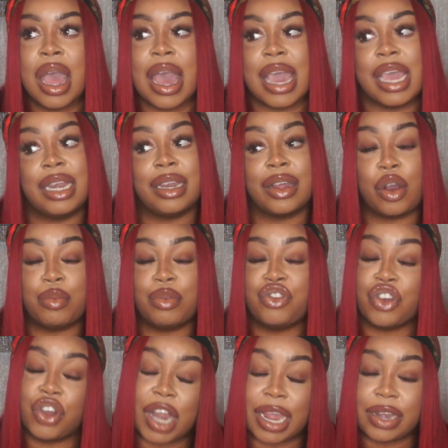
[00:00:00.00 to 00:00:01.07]
And I got my
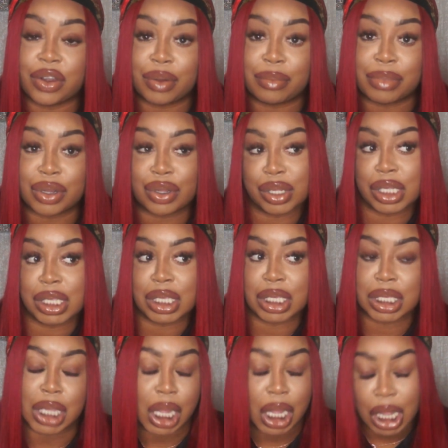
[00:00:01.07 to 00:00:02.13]
jawline done because
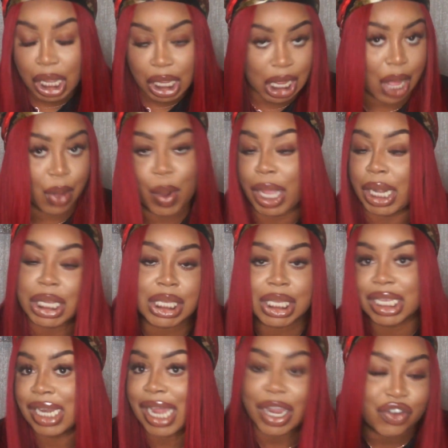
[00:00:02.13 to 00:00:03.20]
I wanted a
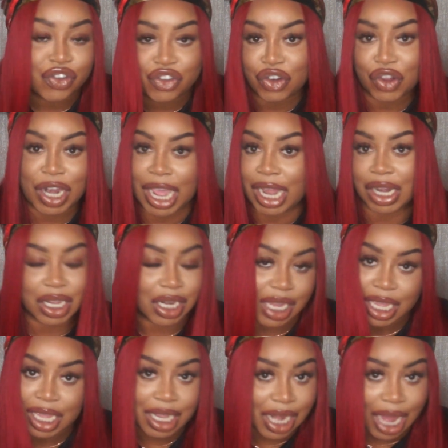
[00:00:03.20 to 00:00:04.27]
snatched jawline,
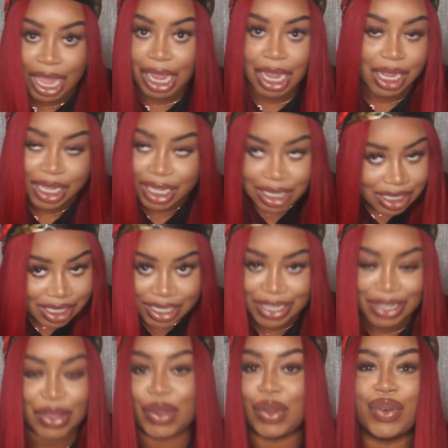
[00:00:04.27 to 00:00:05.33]
honey. Like,
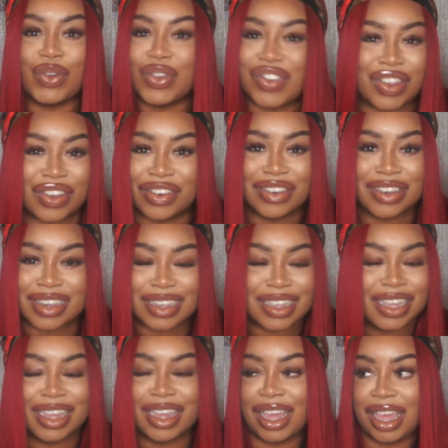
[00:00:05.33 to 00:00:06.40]
who doesn't?
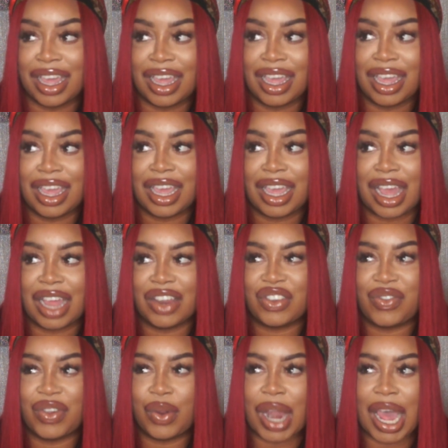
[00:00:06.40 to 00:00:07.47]
I
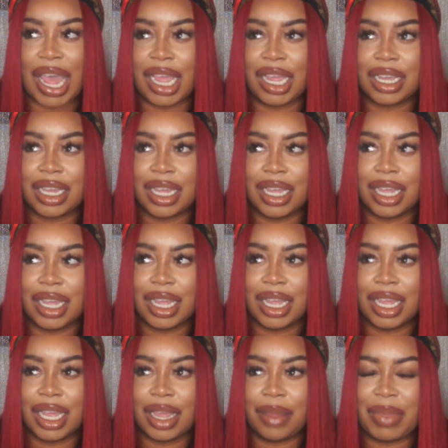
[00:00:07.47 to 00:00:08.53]
just feel like
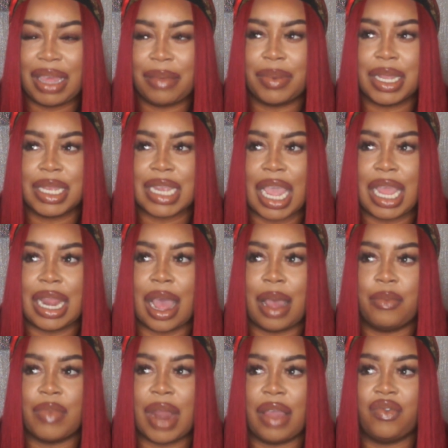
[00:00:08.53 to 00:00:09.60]
people are saying that
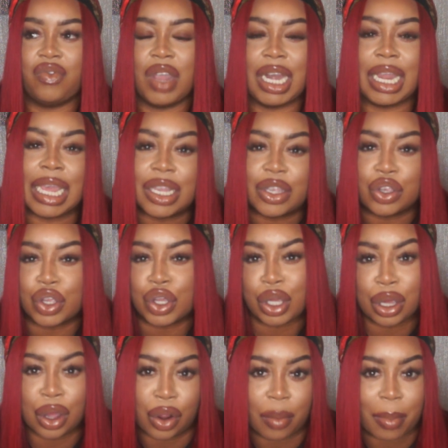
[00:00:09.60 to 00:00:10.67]
I'm like really
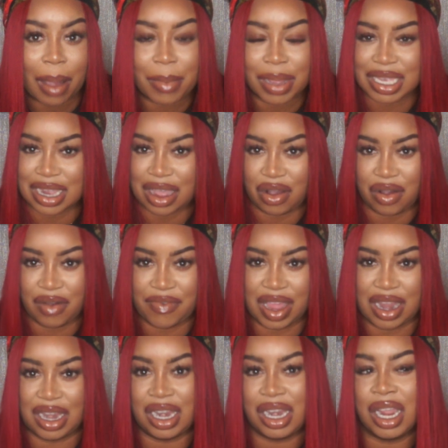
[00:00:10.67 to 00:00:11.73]
insecure about myself
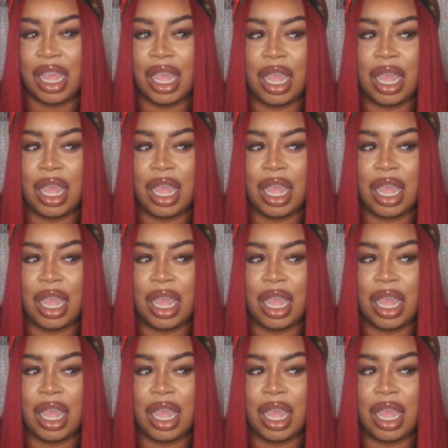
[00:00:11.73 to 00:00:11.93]
and